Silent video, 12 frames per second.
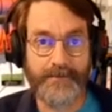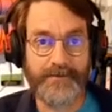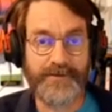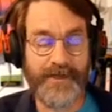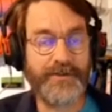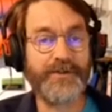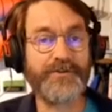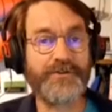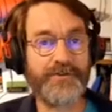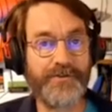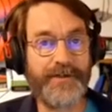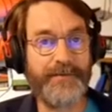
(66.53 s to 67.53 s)
CentOS
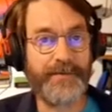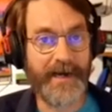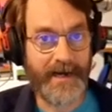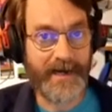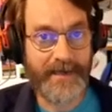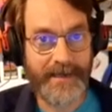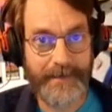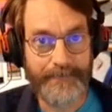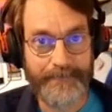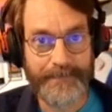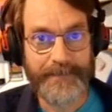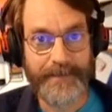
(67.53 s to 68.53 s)
Stream 9
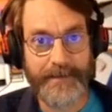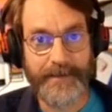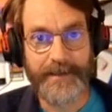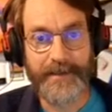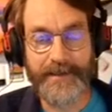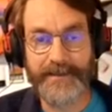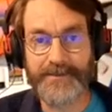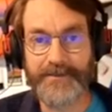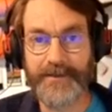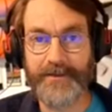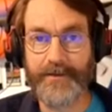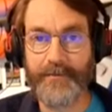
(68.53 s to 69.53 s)

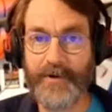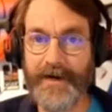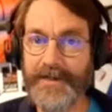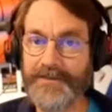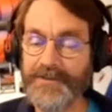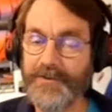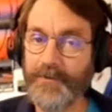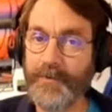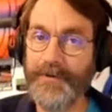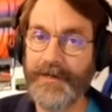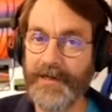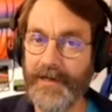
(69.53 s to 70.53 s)
is the branch that will
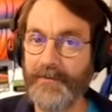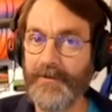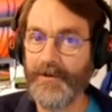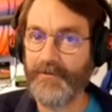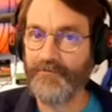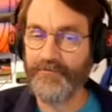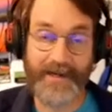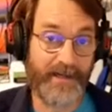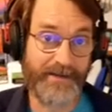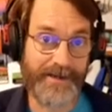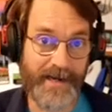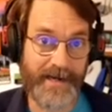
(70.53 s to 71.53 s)
become
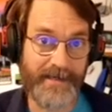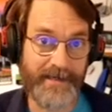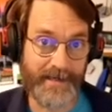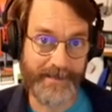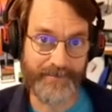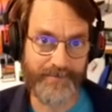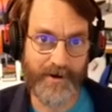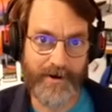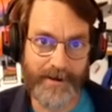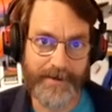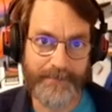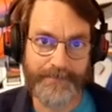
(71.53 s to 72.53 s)
RHEL 9 later
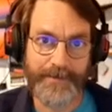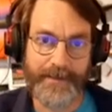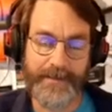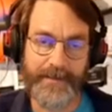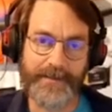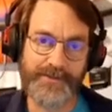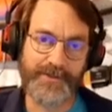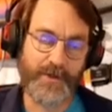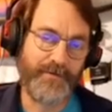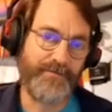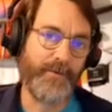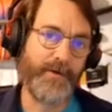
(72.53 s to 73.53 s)
on, and so
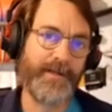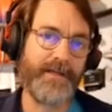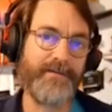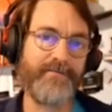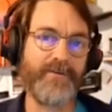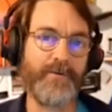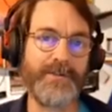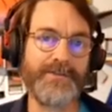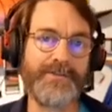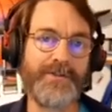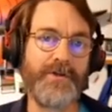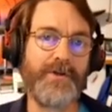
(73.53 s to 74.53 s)
if you want to influence